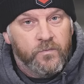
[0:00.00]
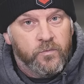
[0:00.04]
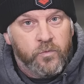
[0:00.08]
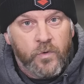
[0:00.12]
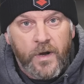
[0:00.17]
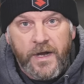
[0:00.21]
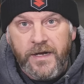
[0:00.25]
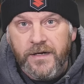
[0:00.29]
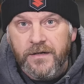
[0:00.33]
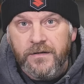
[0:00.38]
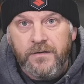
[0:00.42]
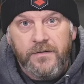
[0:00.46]

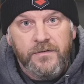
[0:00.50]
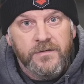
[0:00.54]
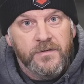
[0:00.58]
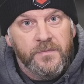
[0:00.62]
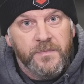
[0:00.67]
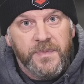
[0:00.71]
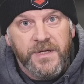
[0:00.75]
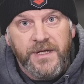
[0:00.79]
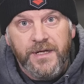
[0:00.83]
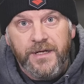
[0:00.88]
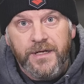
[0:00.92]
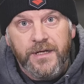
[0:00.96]
Right during the
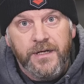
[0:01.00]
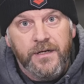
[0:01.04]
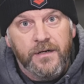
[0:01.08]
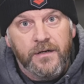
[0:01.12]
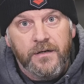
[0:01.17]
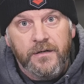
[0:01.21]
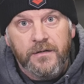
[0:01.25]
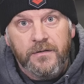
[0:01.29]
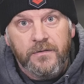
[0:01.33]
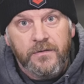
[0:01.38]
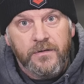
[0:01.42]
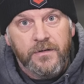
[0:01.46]
peak
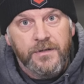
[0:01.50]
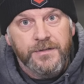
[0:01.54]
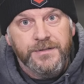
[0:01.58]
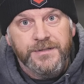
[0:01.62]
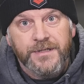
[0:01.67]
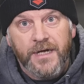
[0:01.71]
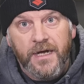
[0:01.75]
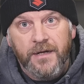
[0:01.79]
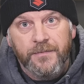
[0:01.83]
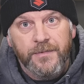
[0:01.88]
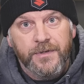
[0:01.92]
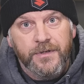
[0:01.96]
here. Good
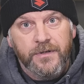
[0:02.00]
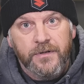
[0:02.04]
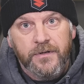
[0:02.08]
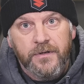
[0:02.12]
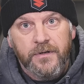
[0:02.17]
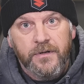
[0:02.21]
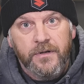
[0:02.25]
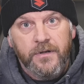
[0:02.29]
timing.